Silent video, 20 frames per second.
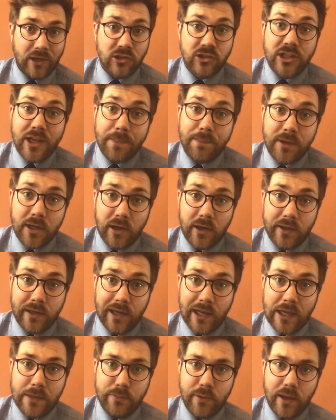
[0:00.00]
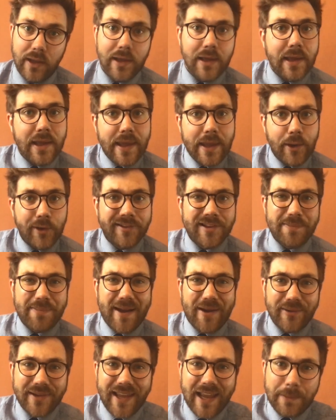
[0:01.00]
shipyard labour. It was
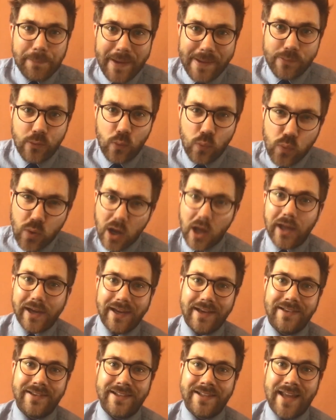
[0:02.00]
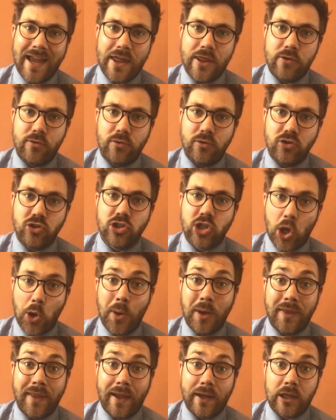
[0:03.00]
about getting people working together and
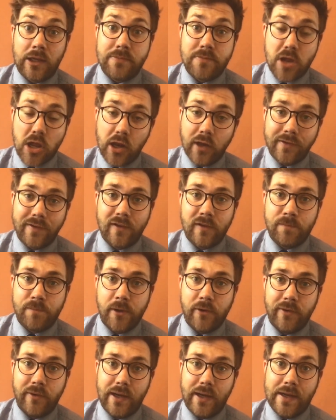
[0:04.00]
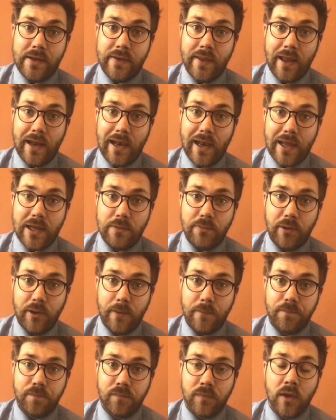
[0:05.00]
showing that community spirit in their labour.
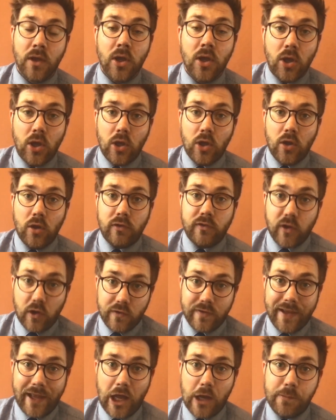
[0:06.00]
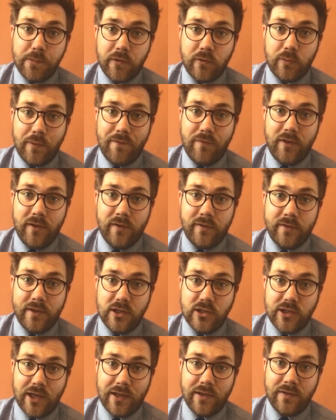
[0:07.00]
So to help us with this sea
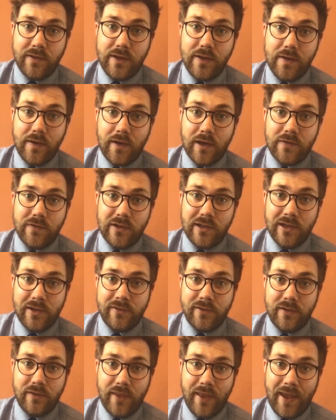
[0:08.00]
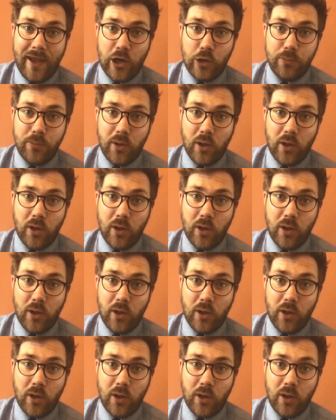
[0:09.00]
shanty, I've enlisted the help